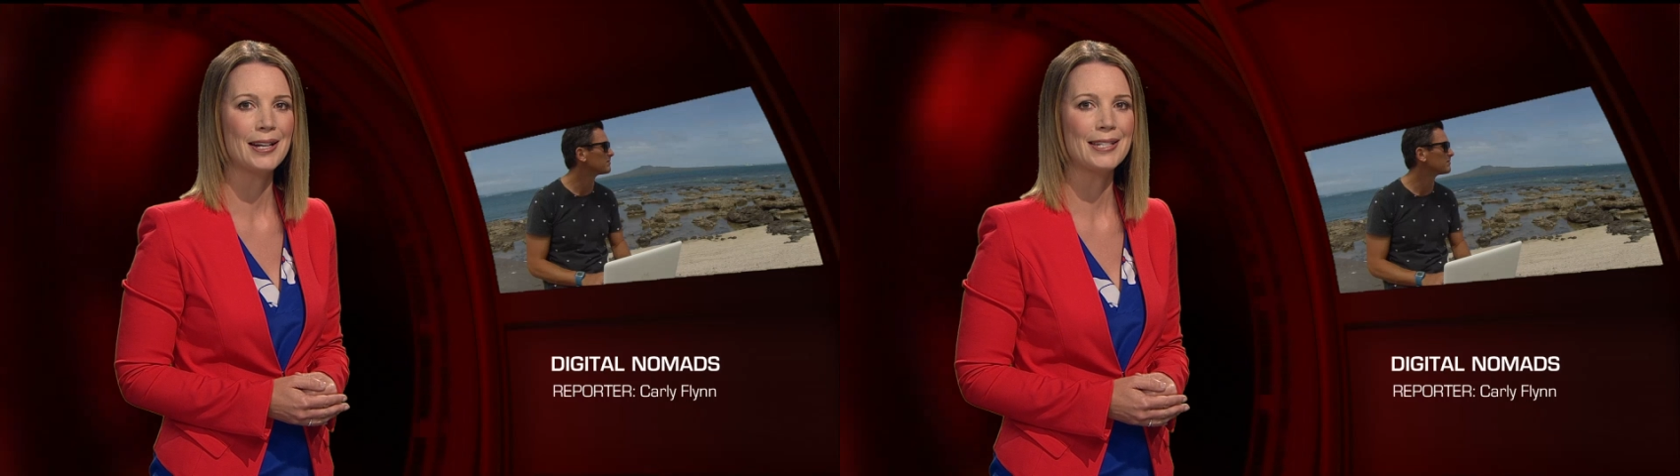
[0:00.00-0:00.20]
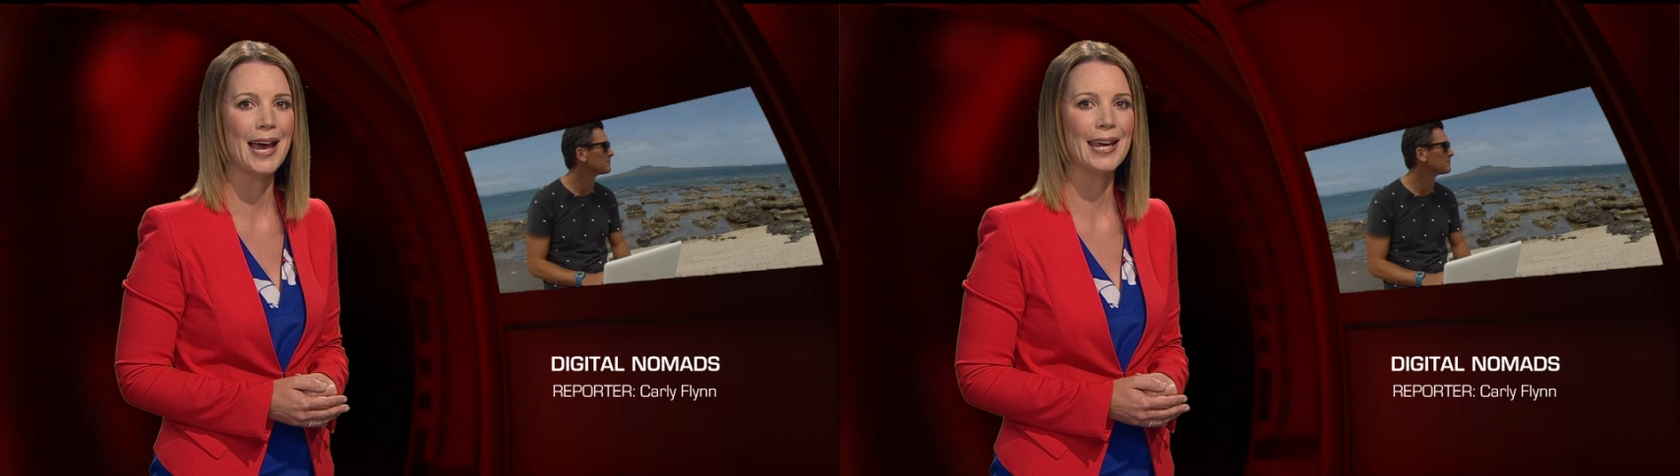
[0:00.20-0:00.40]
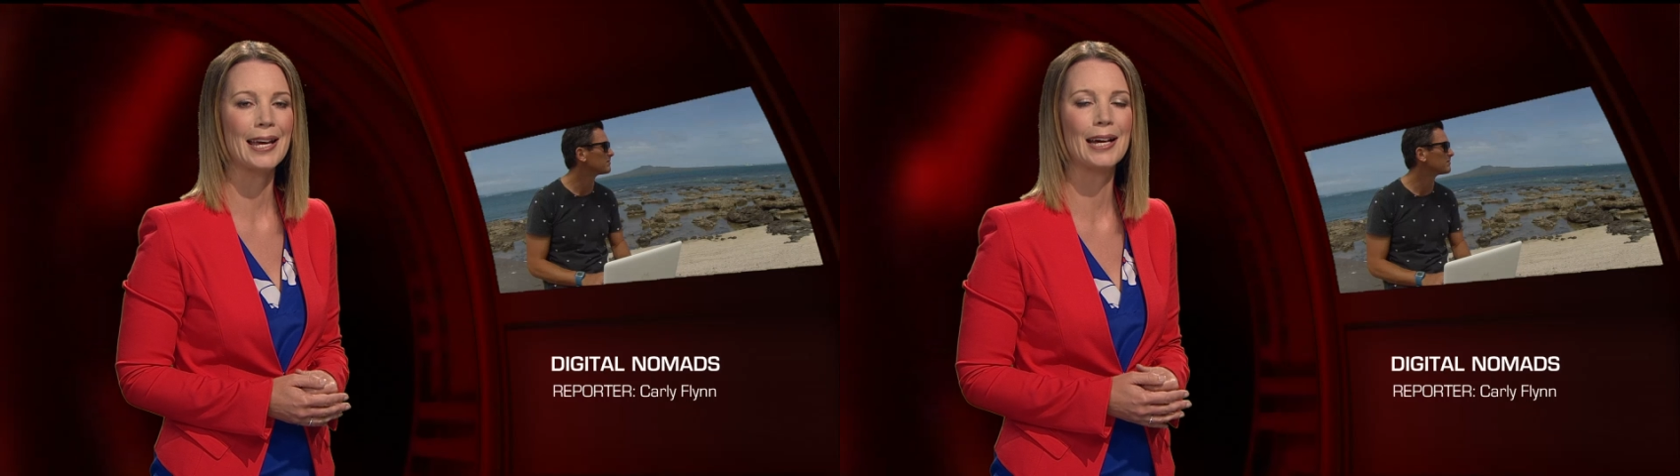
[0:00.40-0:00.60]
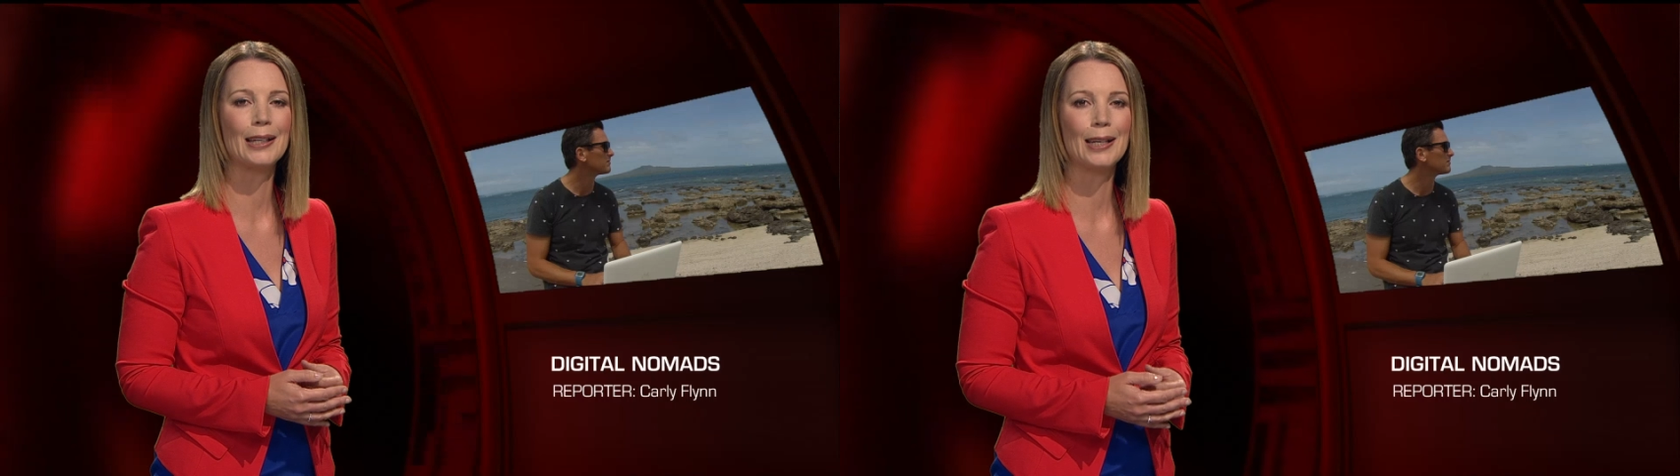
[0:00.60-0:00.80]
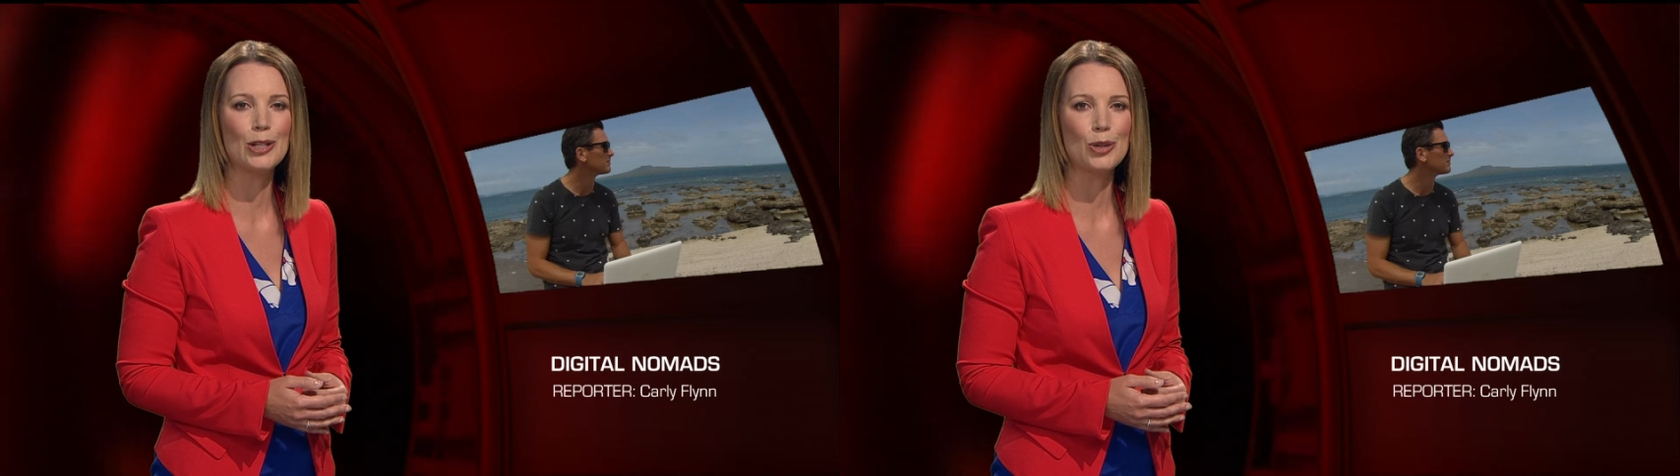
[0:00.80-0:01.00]
taking
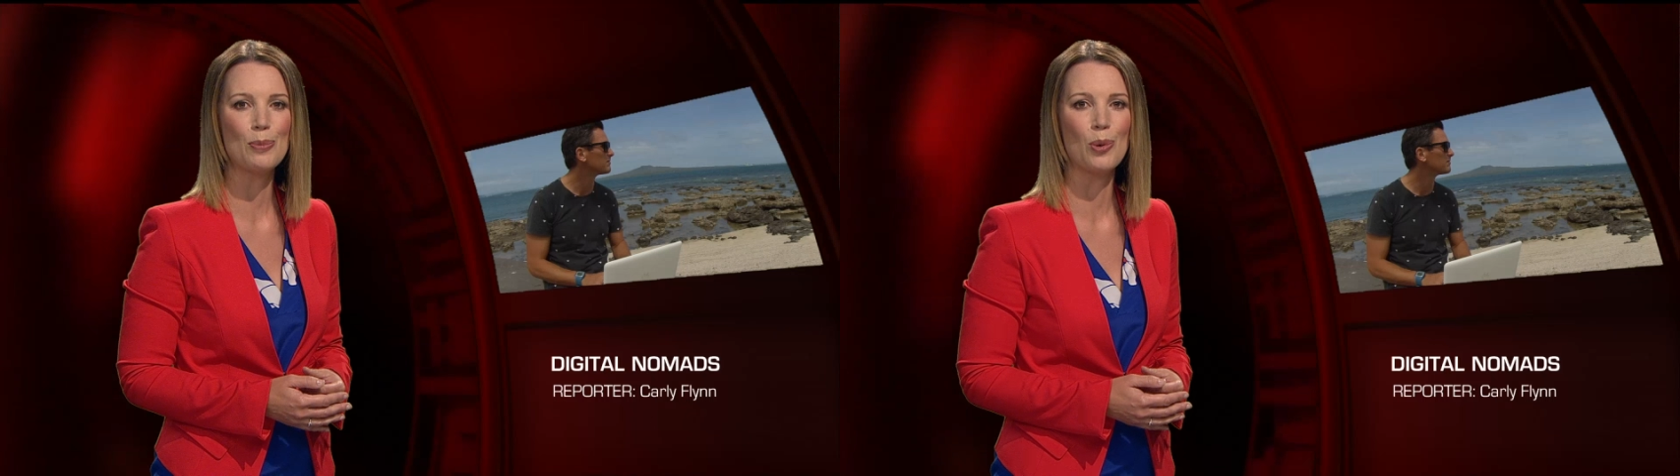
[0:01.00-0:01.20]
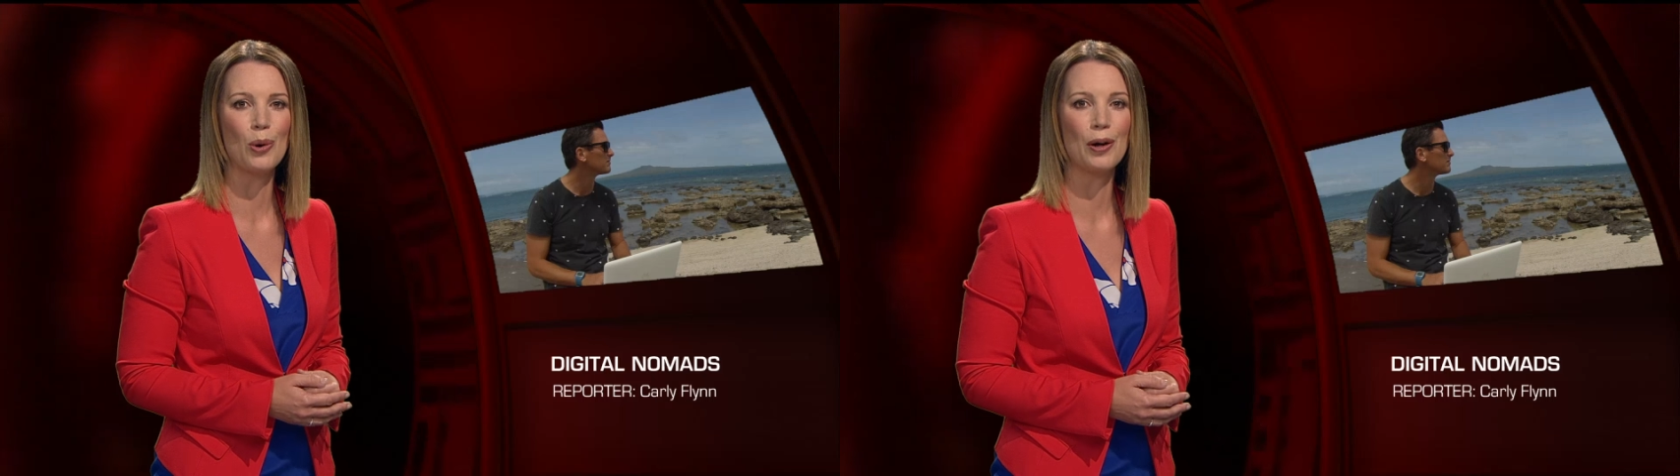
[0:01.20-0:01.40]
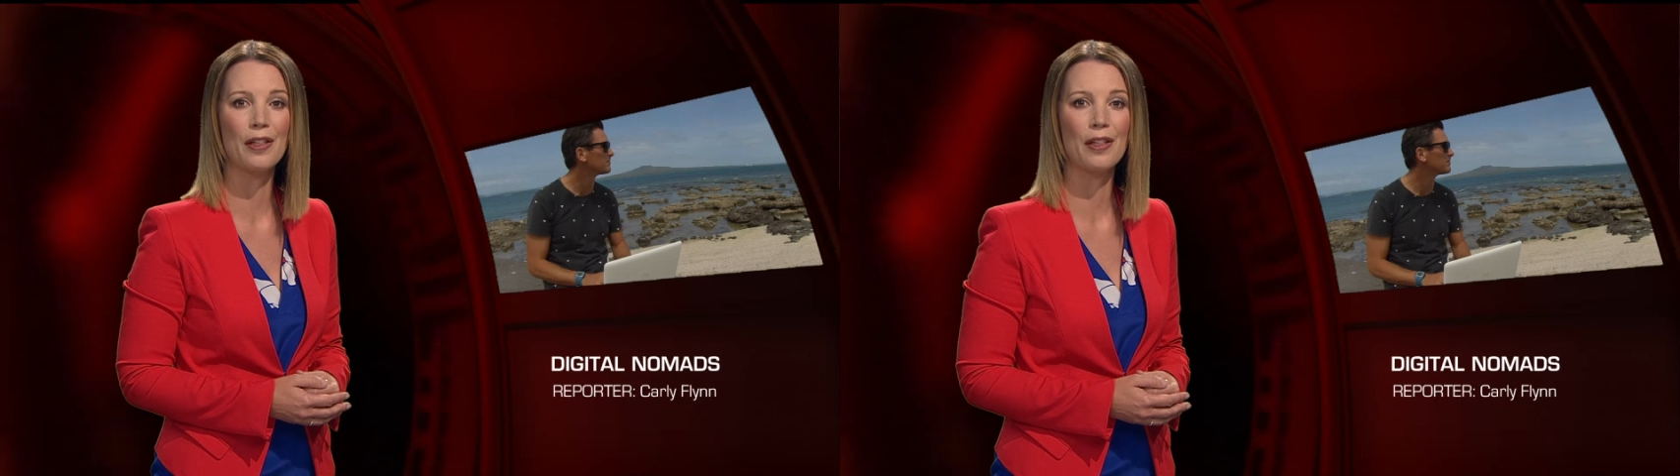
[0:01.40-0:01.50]
little more